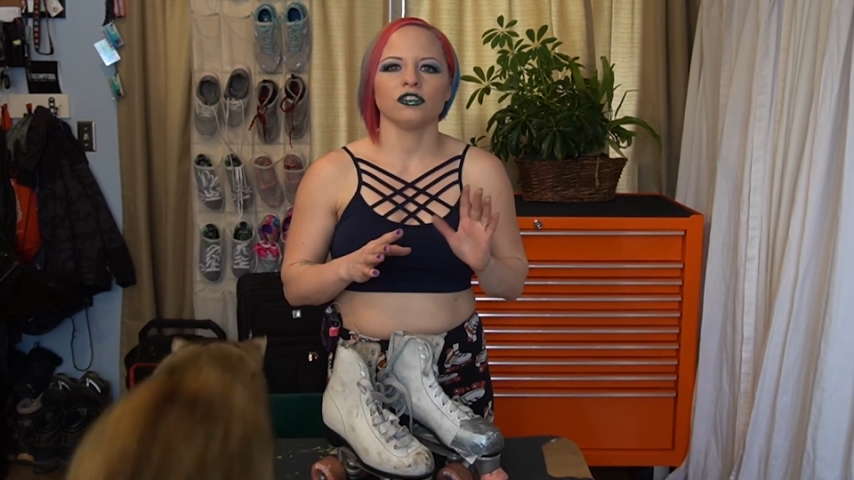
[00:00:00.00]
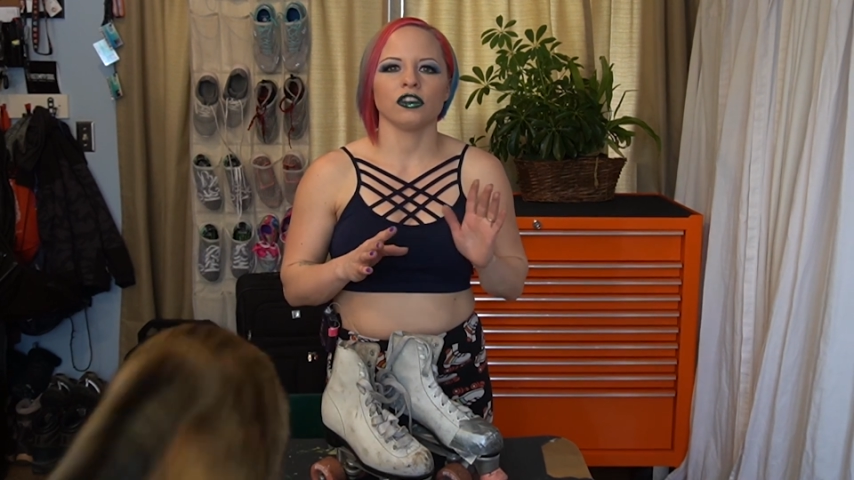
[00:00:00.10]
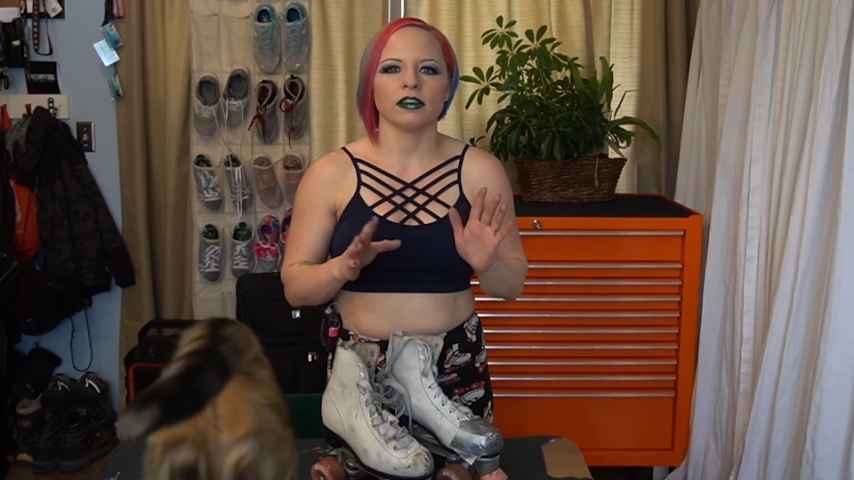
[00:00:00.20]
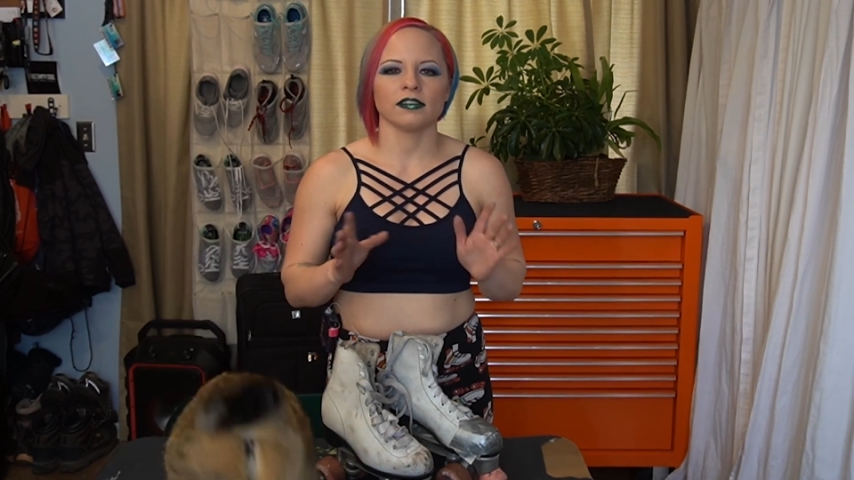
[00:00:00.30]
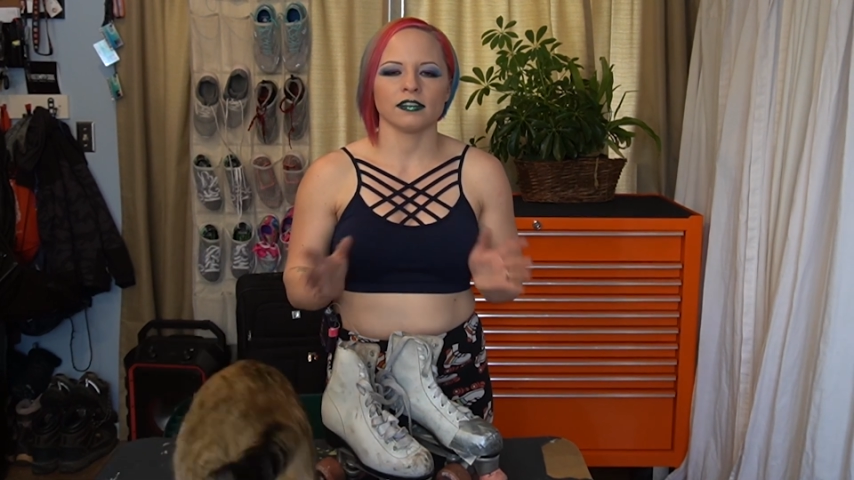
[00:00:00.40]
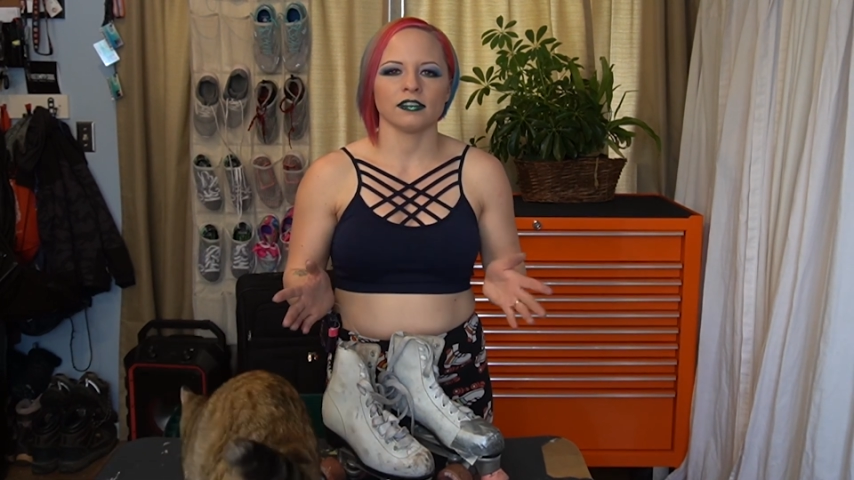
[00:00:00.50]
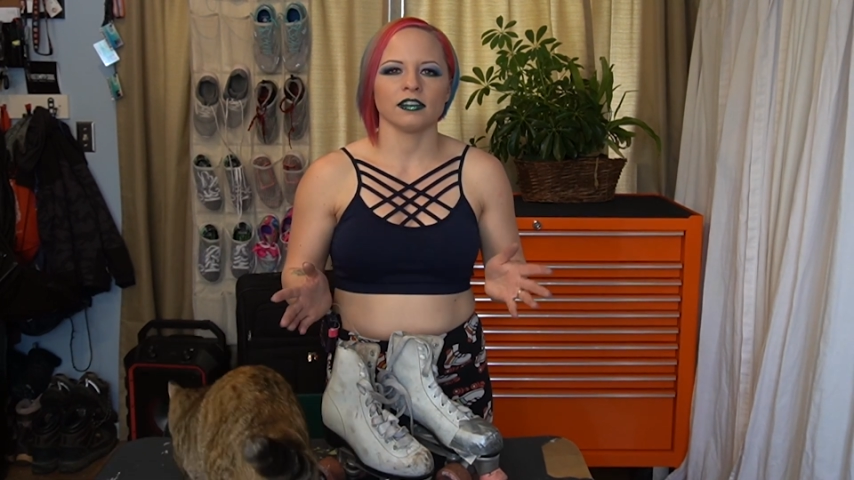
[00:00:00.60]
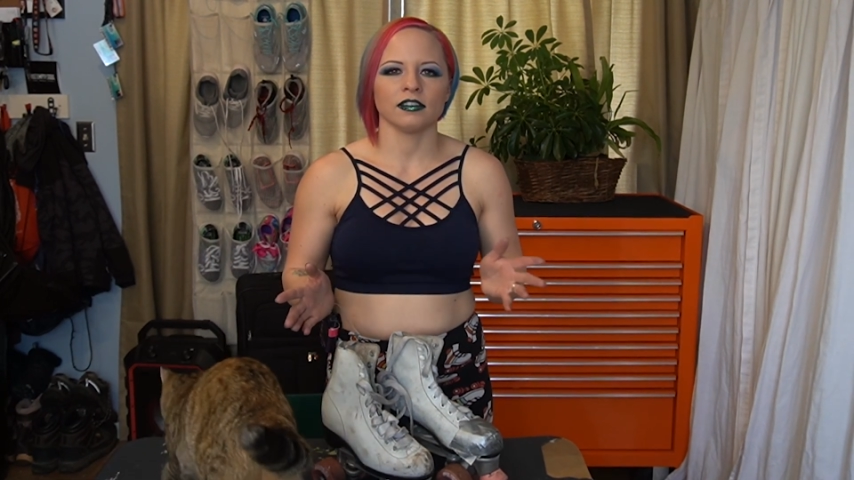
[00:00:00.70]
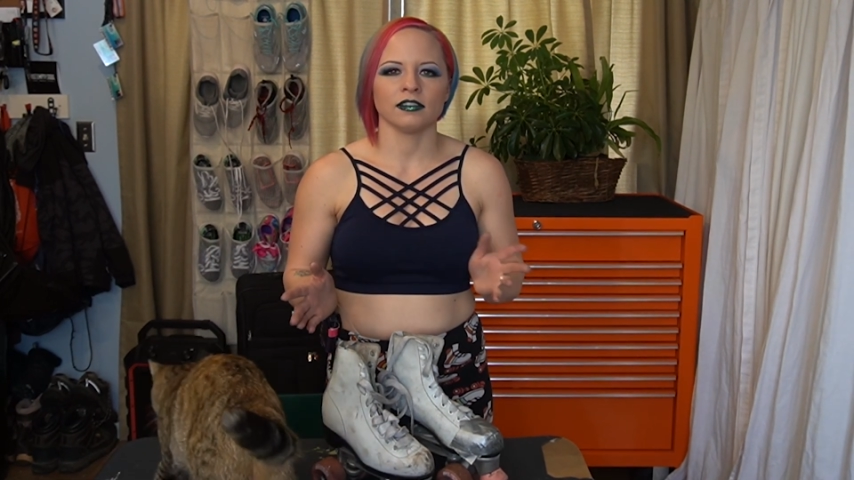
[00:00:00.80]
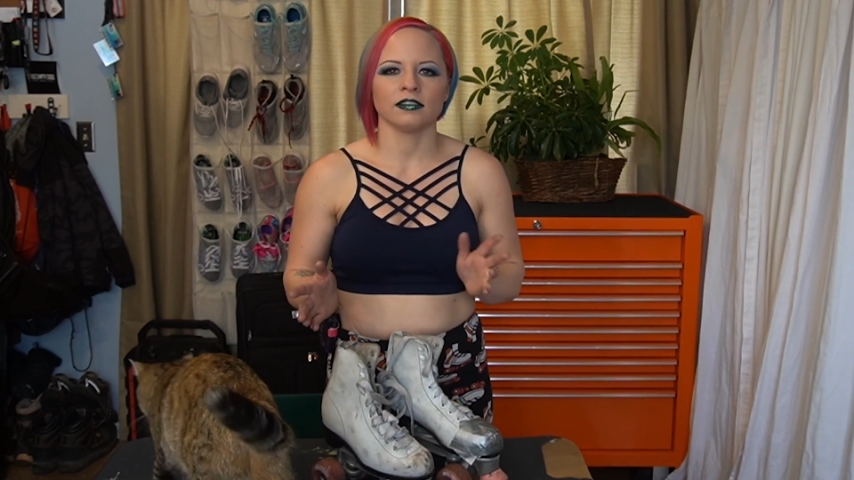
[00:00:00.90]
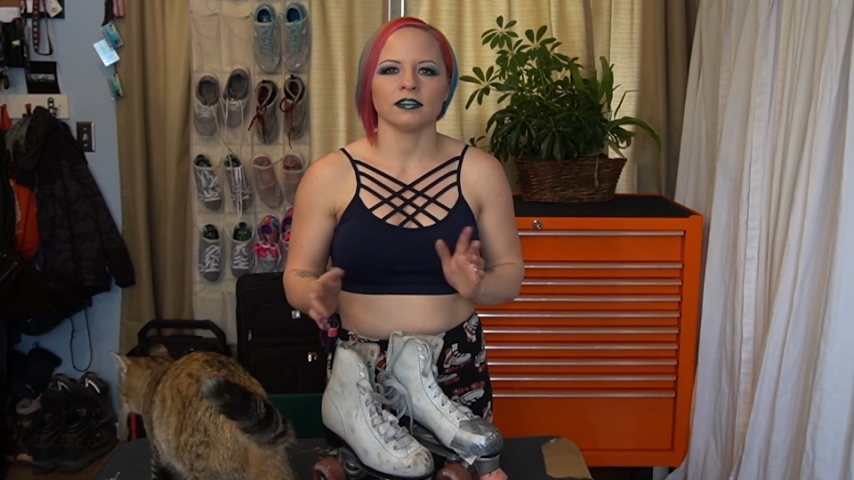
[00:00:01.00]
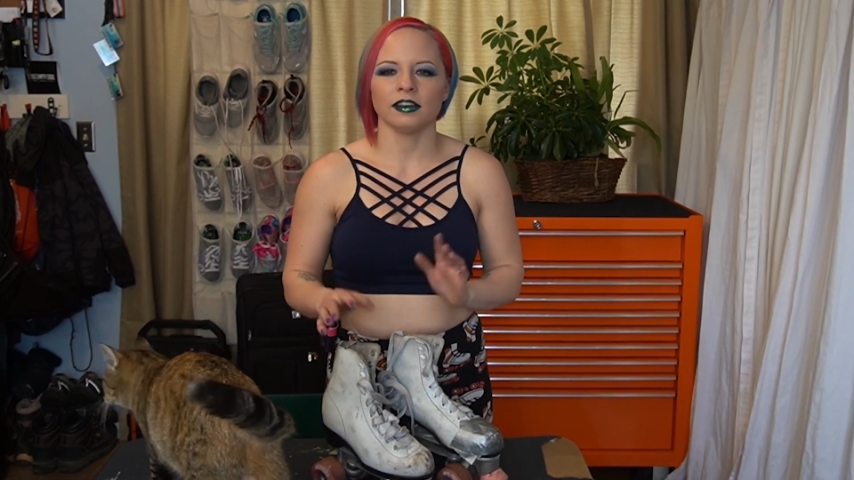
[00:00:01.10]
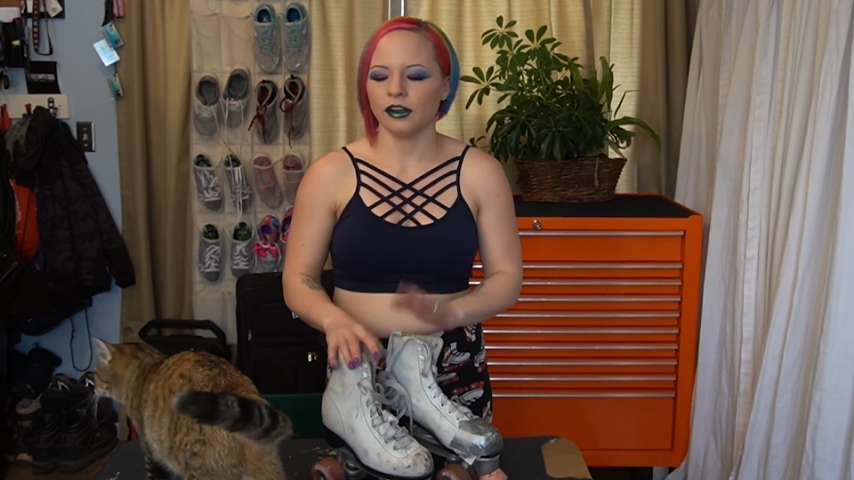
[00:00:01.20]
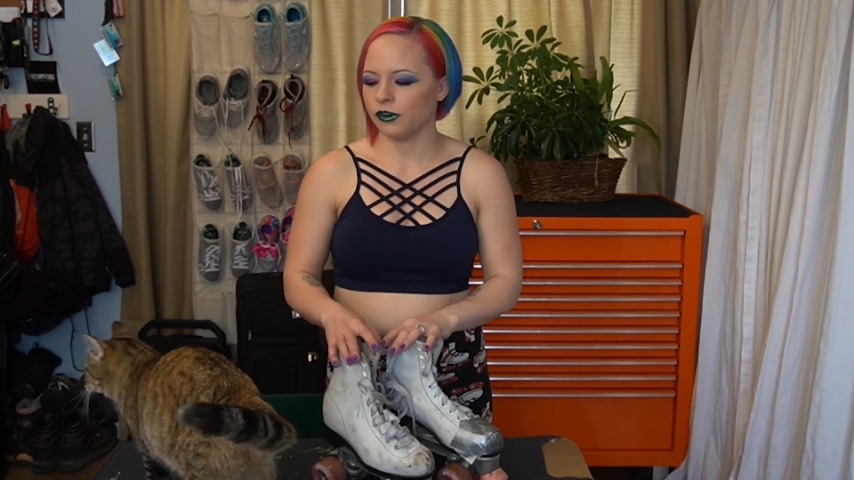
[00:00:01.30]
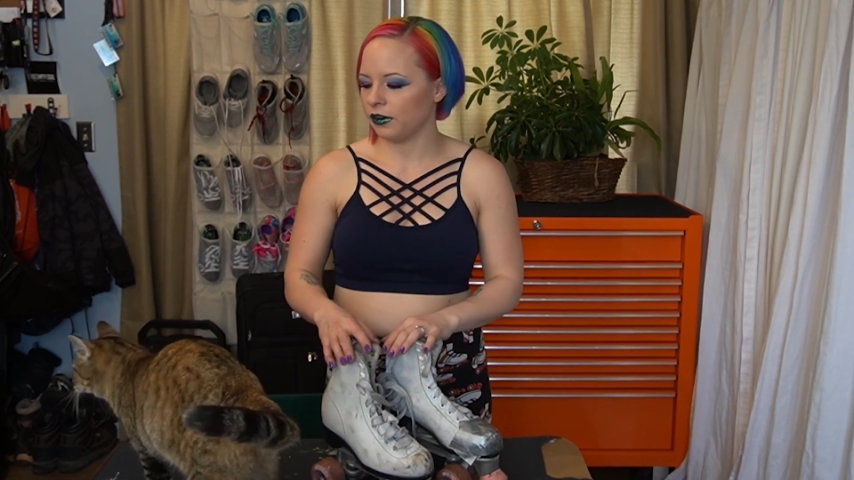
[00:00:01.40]
just,
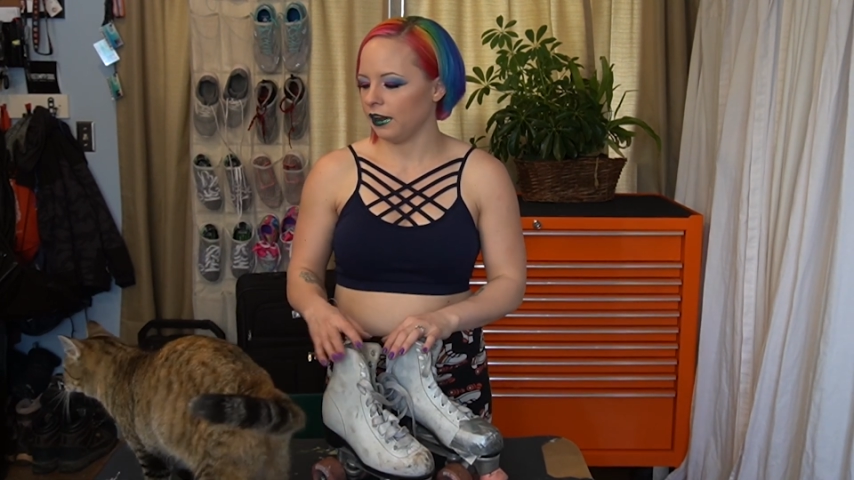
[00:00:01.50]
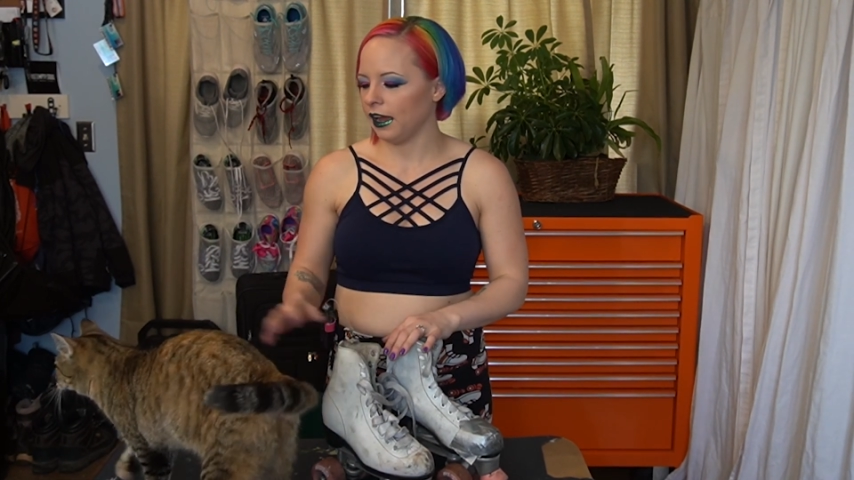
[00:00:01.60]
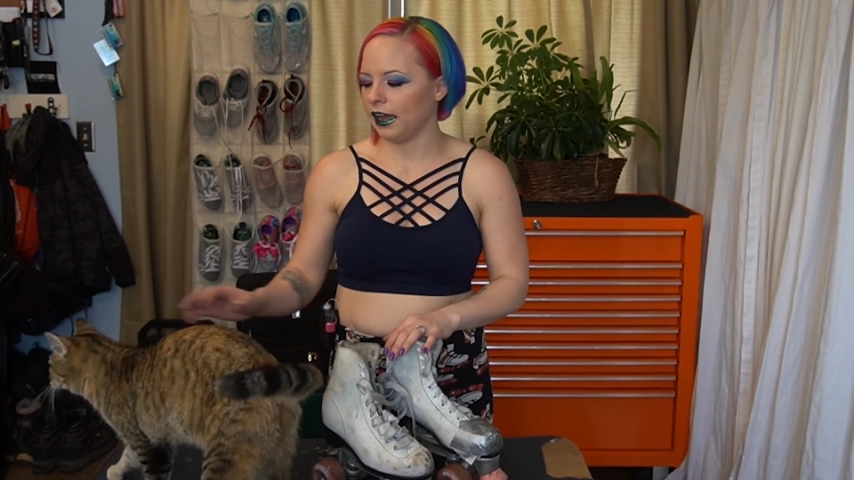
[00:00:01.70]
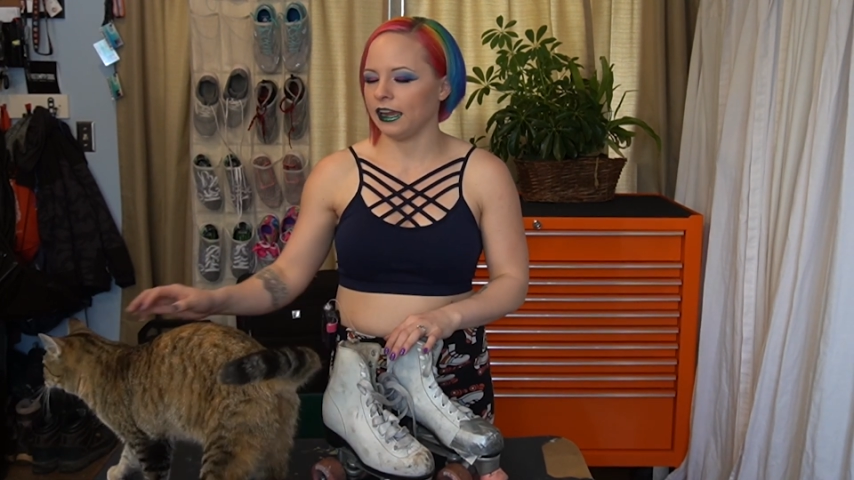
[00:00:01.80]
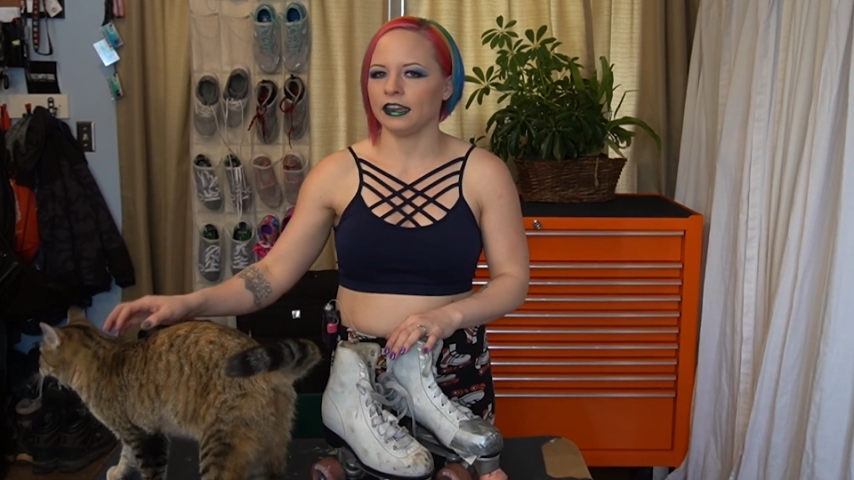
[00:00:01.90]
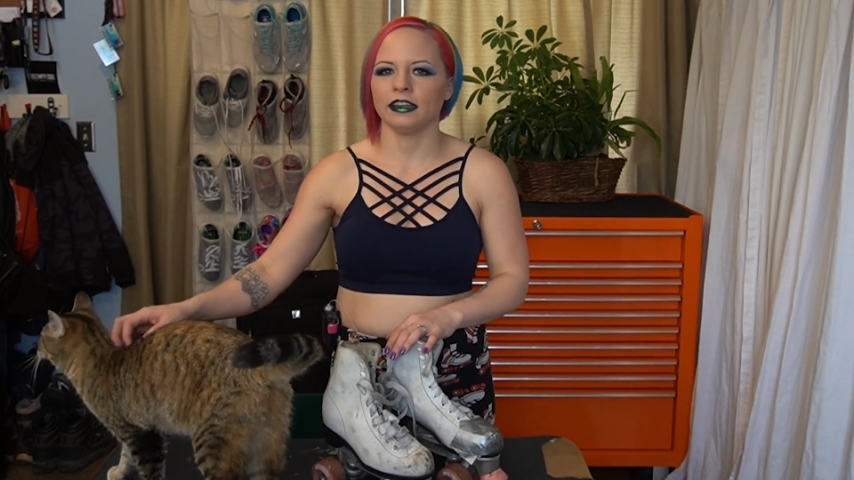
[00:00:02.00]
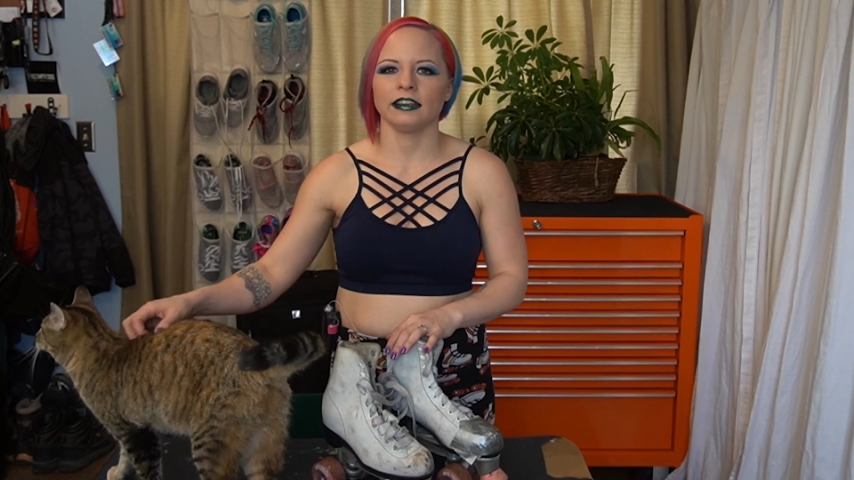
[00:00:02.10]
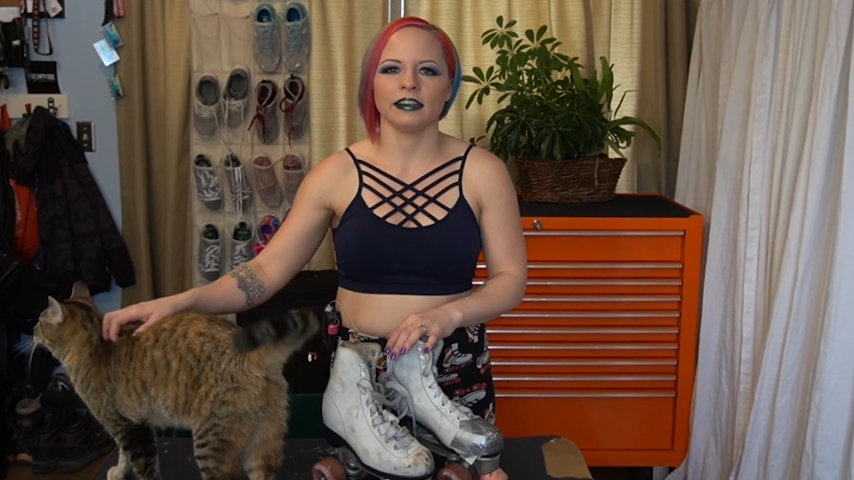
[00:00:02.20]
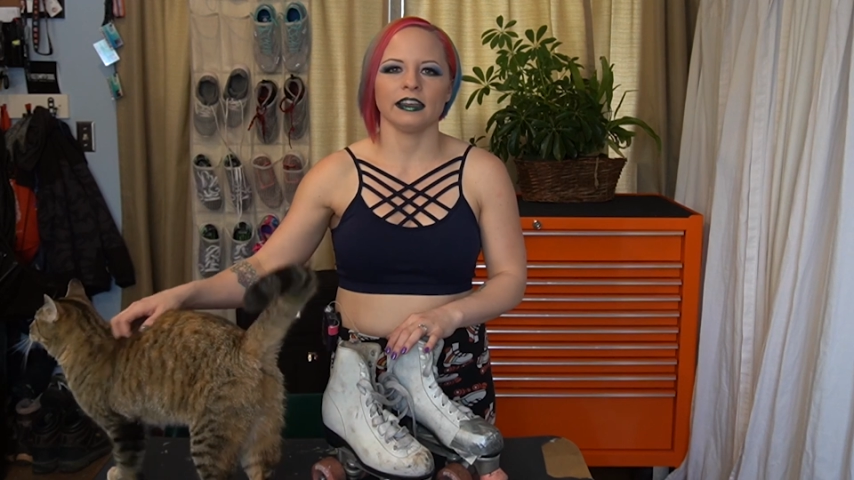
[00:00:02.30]
oh, hi,